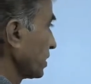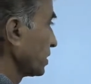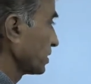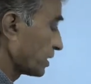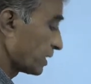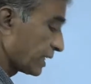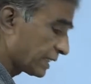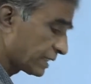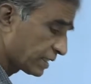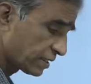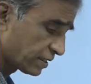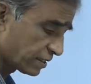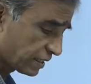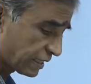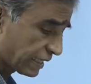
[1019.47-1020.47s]
answer is
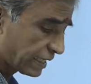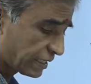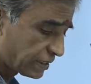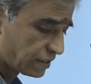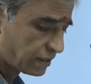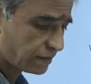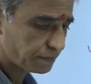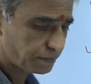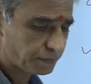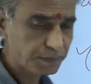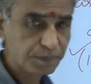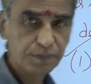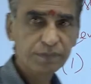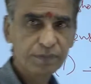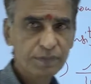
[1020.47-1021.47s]
correct.
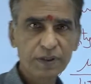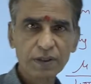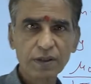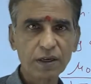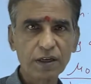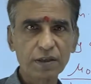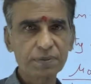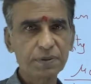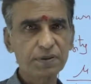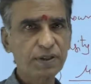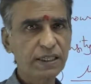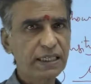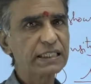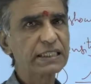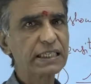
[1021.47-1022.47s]
Option
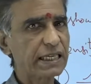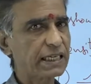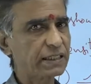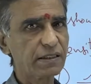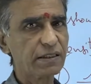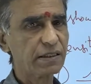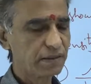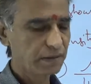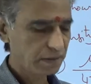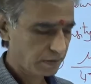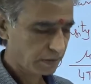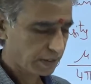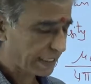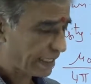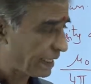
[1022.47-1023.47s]
1 is correct.
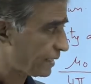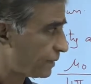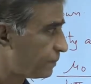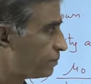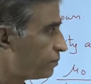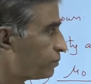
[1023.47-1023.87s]
Okay.